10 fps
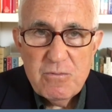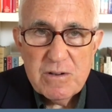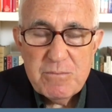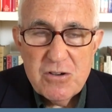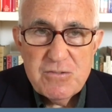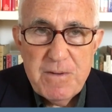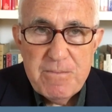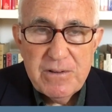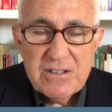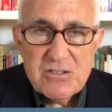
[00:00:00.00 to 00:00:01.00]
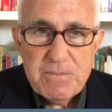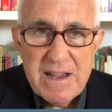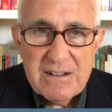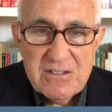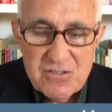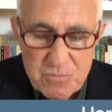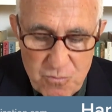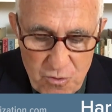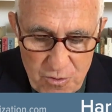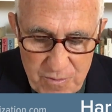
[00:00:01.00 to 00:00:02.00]
What most people expect is
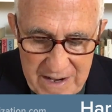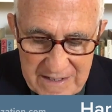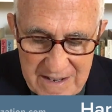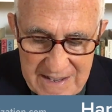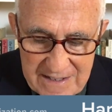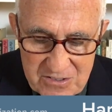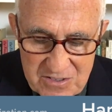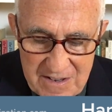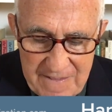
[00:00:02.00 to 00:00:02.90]
more rate hikes